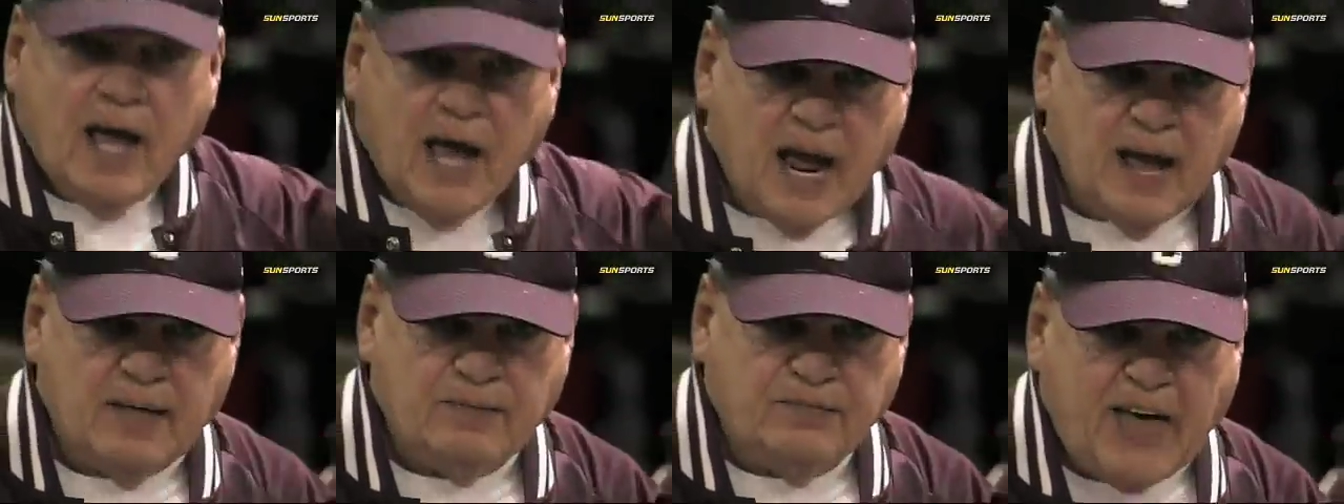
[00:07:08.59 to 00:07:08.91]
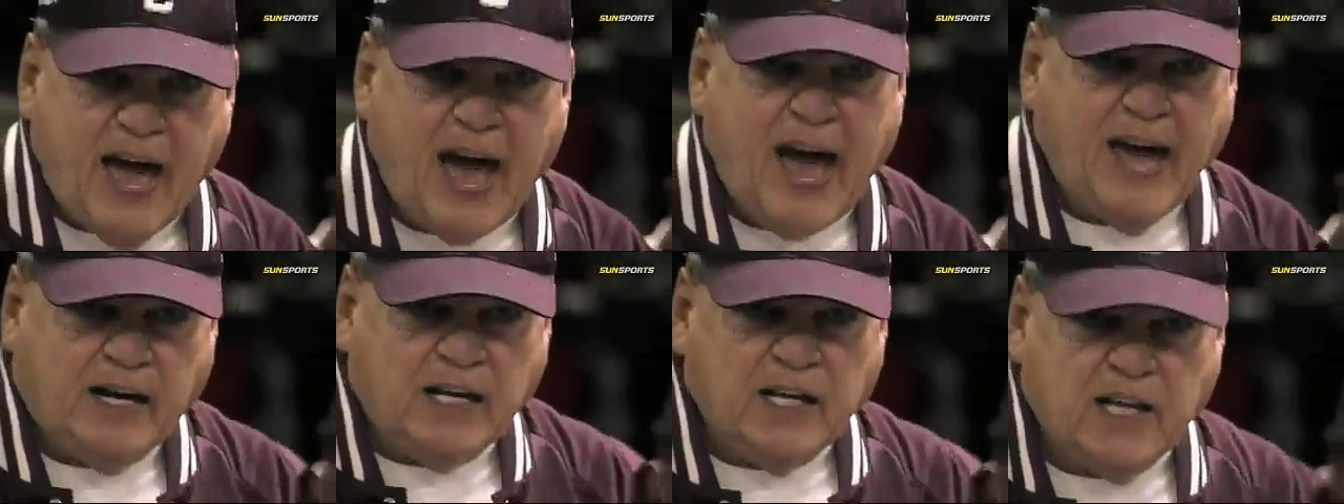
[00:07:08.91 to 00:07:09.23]

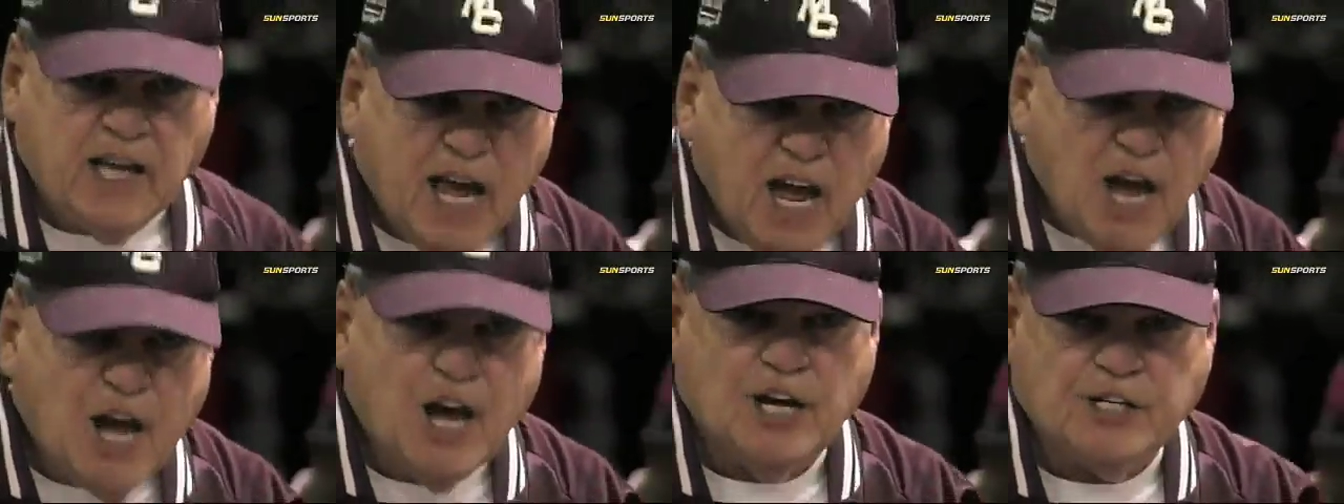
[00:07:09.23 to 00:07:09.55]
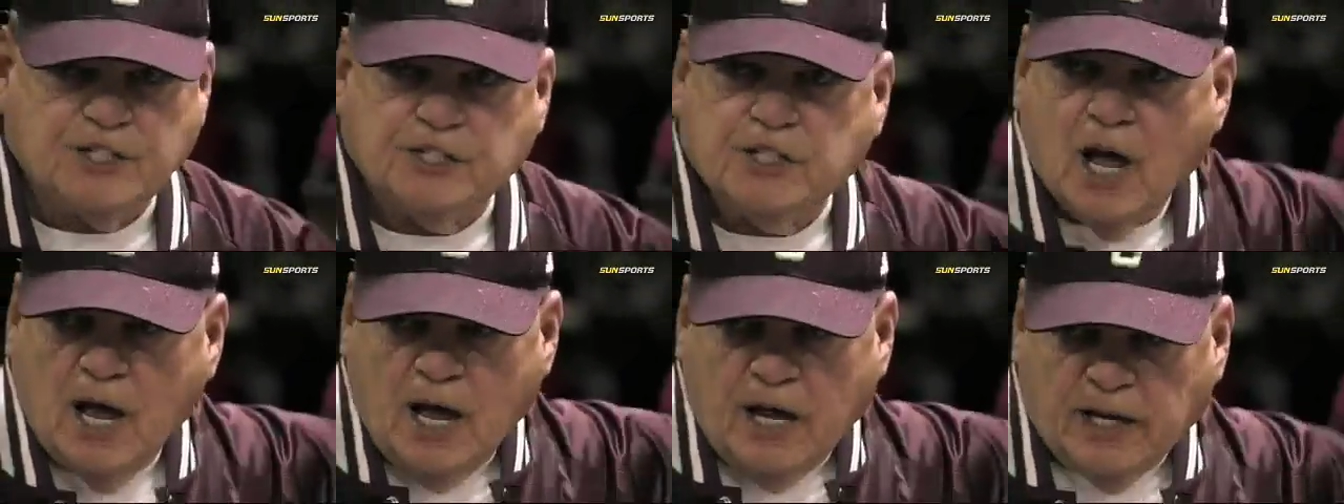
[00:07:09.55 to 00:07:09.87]
and that
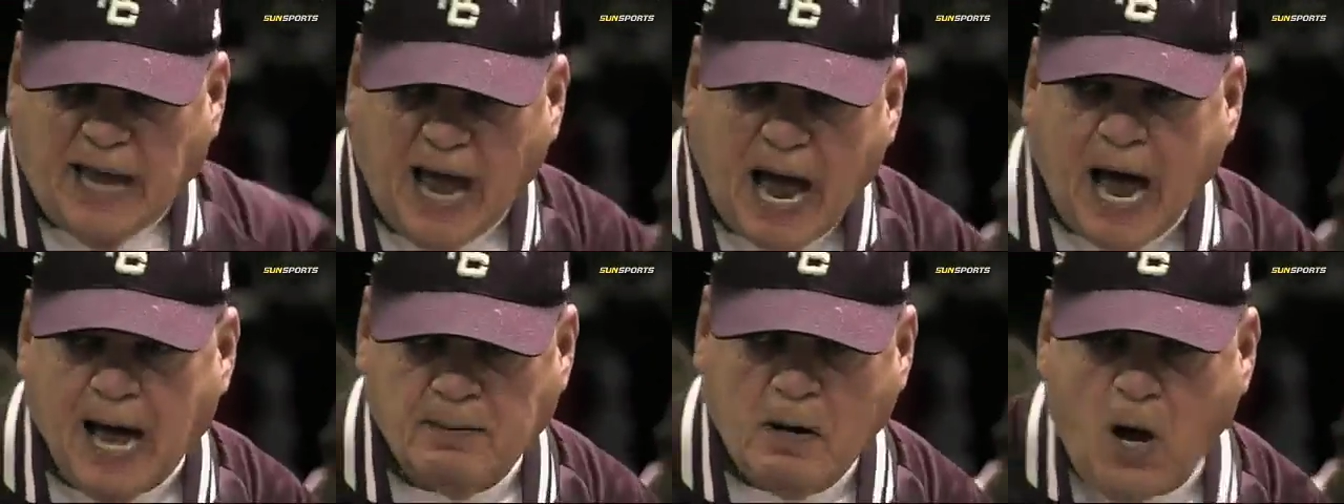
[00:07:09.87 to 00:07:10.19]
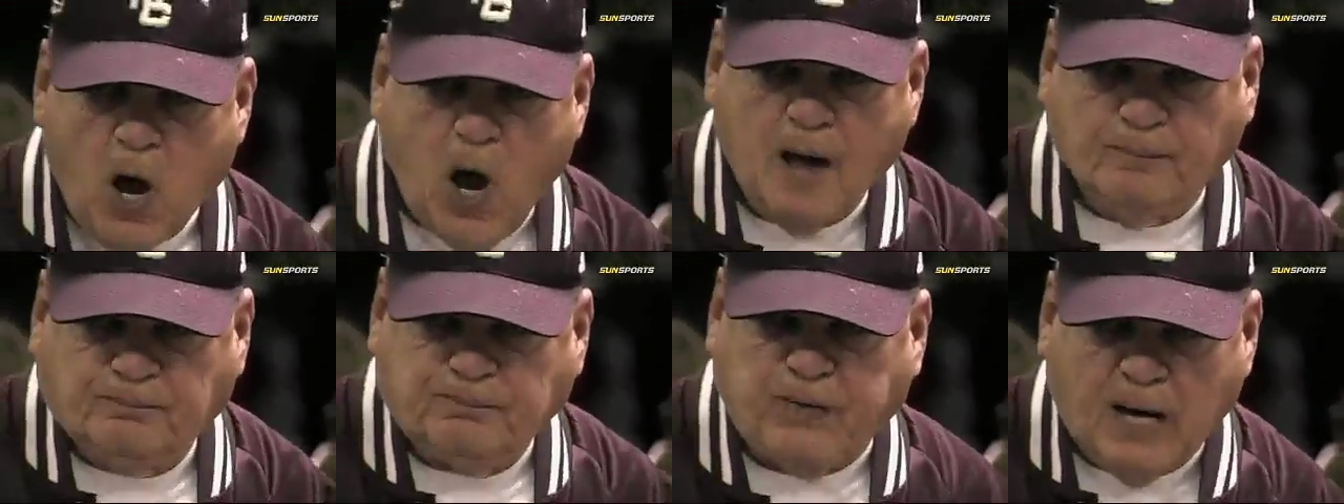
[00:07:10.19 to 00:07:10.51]
is
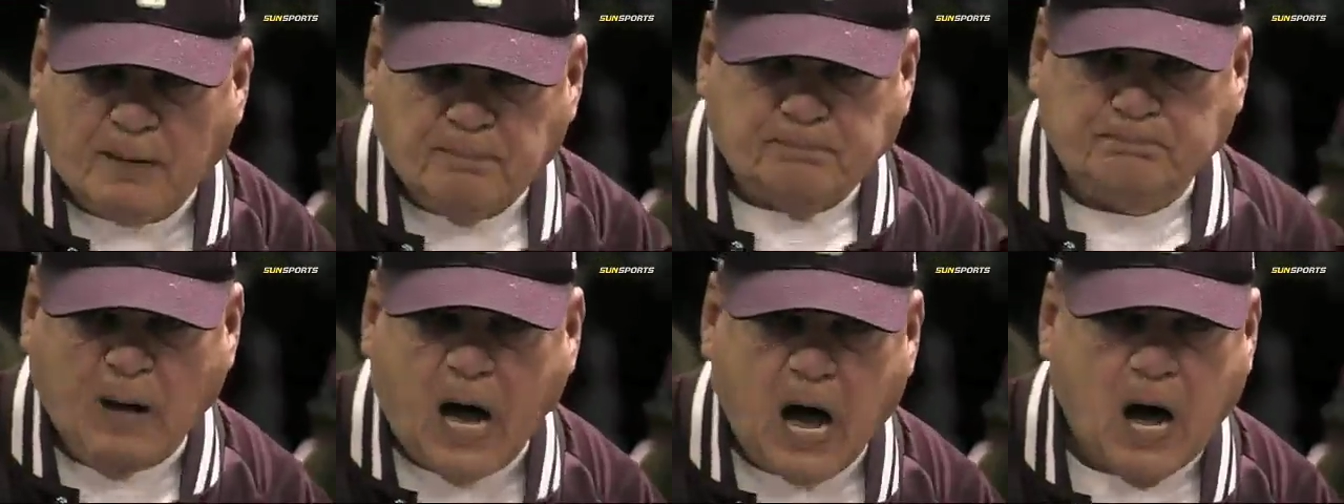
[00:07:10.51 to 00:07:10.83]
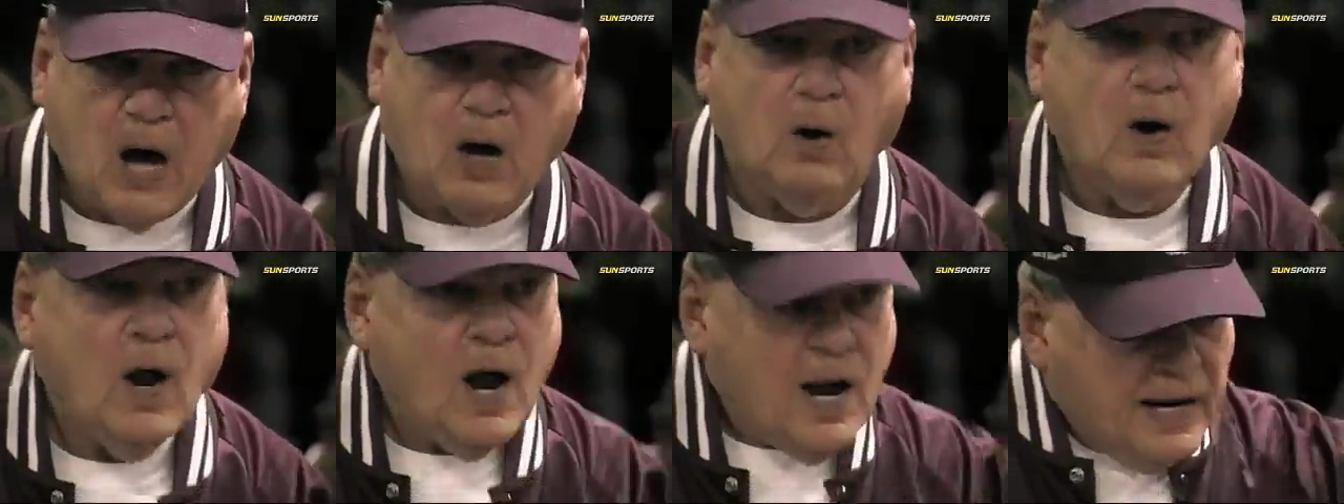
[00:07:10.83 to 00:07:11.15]
Cowboy
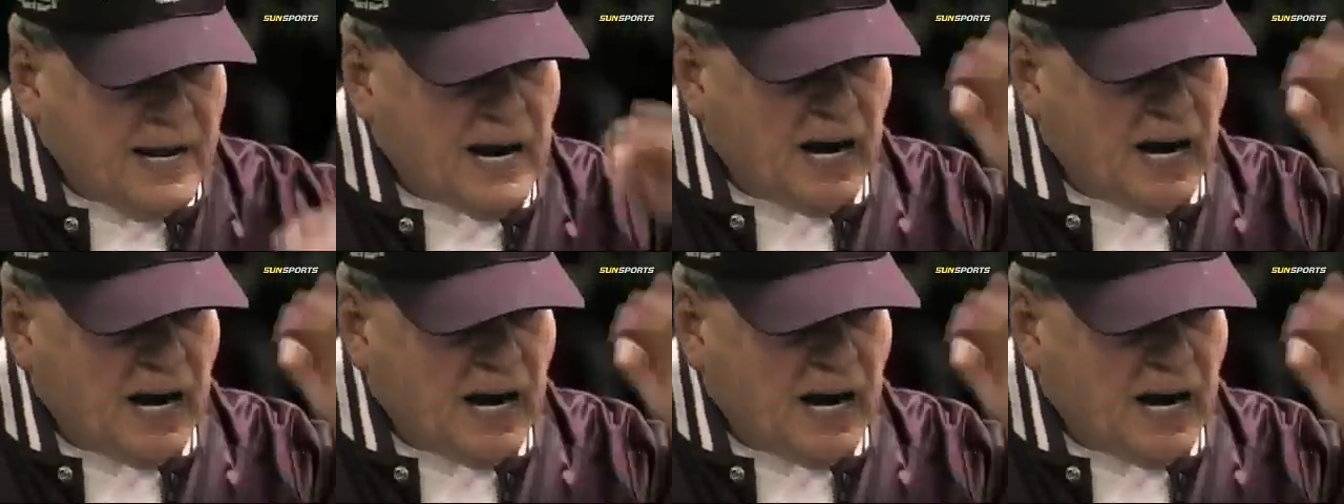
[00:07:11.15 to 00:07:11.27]
football.